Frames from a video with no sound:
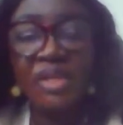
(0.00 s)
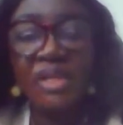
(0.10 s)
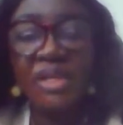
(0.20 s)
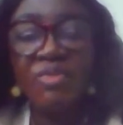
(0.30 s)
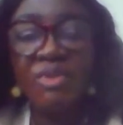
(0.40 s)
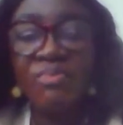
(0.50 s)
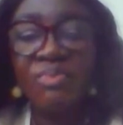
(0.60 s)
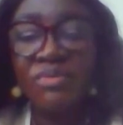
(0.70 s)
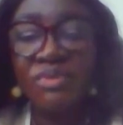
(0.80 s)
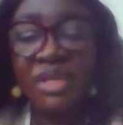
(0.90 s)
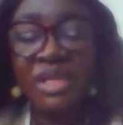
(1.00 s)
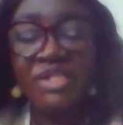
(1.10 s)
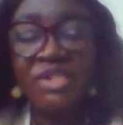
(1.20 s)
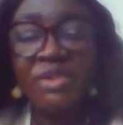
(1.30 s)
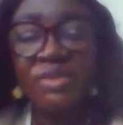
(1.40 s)
I was
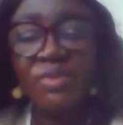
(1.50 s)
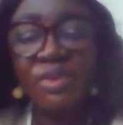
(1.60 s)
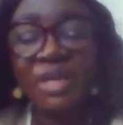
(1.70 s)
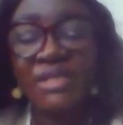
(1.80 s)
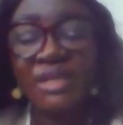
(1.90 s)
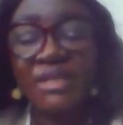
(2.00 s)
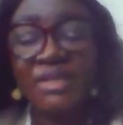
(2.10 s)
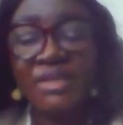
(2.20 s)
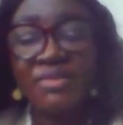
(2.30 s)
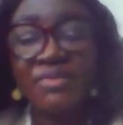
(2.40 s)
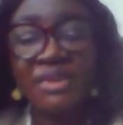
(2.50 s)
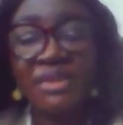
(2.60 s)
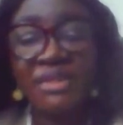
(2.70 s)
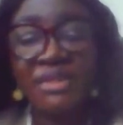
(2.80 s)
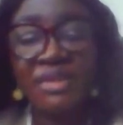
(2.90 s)
privileged to attend the
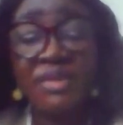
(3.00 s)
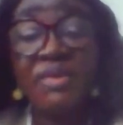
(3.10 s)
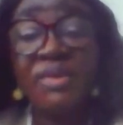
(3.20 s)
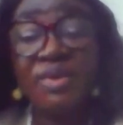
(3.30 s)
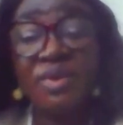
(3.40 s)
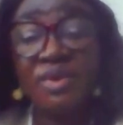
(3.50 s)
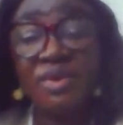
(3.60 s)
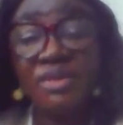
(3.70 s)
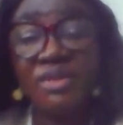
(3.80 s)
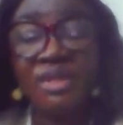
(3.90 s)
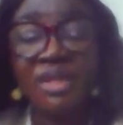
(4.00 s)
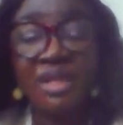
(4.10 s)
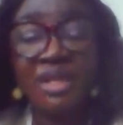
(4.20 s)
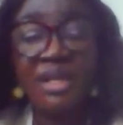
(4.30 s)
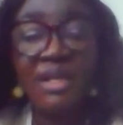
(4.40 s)
conference or the course
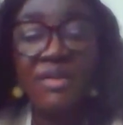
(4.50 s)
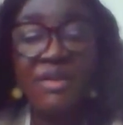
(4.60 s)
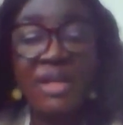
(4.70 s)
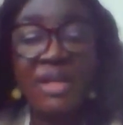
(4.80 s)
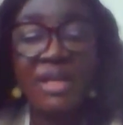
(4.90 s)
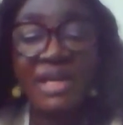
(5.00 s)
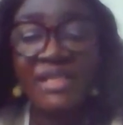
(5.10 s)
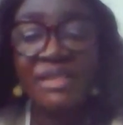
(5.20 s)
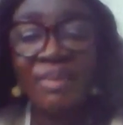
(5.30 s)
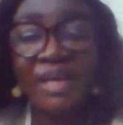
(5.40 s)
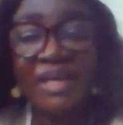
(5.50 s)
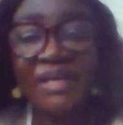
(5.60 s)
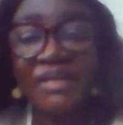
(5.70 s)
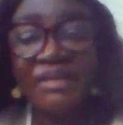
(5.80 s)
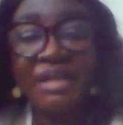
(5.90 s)
organized
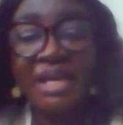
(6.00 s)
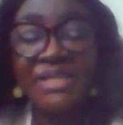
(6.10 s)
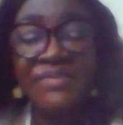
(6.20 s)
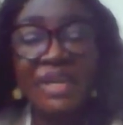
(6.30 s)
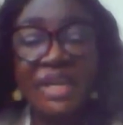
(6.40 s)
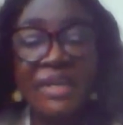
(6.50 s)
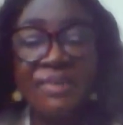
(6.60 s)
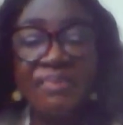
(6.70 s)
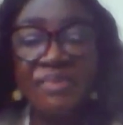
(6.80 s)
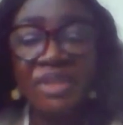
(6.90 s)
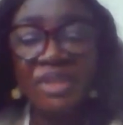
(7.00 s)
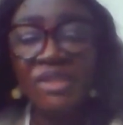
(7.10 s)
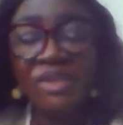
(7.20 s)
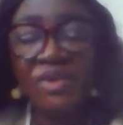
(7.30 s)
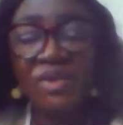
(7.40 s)
by ASFI,
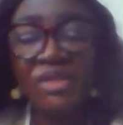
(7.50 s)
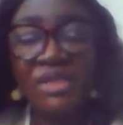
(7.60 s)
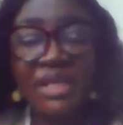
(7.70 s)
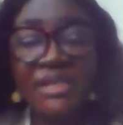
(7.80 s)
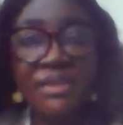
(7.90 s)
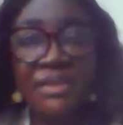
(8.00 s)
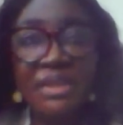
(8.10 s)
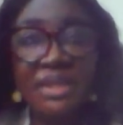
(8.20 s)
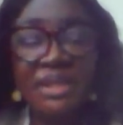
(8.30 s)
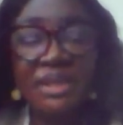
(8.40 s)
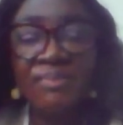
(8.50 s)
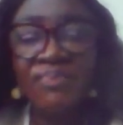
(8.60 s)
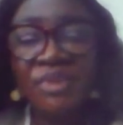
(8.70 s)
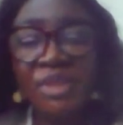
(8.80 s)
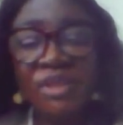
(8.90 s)
the course titled
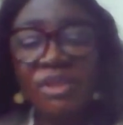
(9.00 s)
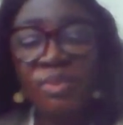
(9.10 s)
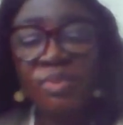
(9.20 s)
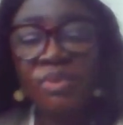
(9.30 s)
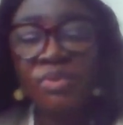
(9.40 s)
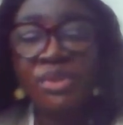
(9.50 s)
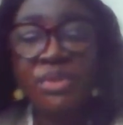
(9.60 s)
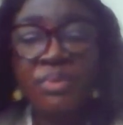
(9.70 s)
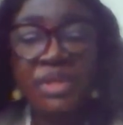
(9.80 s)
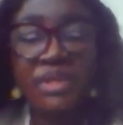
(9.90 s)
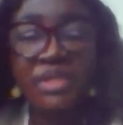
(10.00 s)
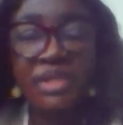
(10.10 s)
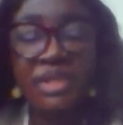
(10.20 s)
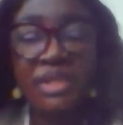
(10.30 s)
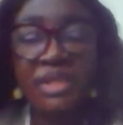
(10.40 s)

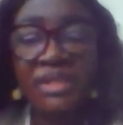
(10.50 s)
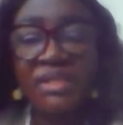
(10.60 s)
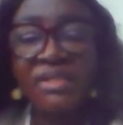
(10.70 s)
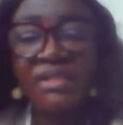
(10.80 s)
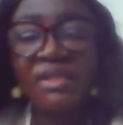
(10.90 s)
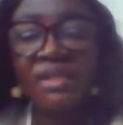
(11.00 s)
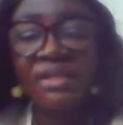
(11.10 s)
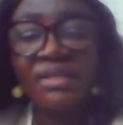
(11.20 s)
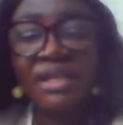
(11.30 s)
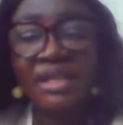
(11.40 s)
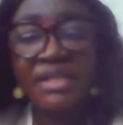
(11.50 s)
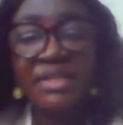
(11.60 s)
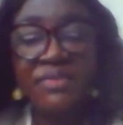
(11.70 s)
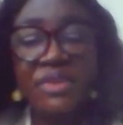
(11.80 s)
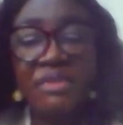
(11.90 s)
Reproducibility in
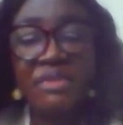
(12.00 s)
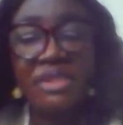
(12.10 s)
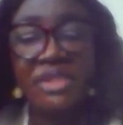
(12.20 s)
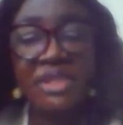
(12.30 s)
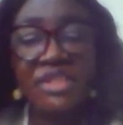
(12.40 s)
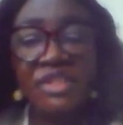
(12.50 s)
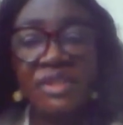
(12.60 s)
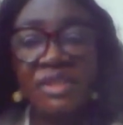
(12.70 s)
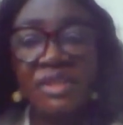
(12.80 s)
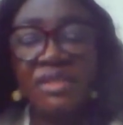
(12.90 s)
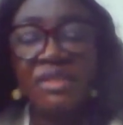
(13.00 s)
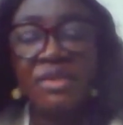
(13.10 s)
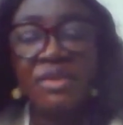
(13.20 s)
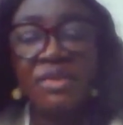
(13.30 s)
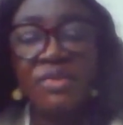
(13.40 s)
Scientific Research. The
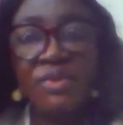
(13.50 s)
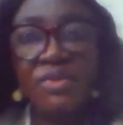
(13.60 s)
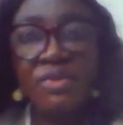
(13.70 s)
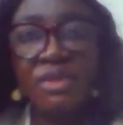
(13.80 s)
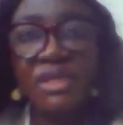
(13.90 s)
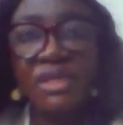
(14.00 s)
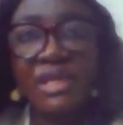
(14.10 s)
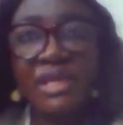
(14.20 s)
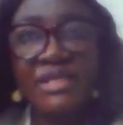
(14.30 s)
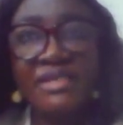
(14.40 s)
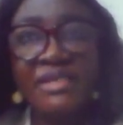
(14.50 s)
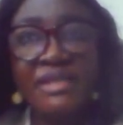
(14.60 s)
course was organized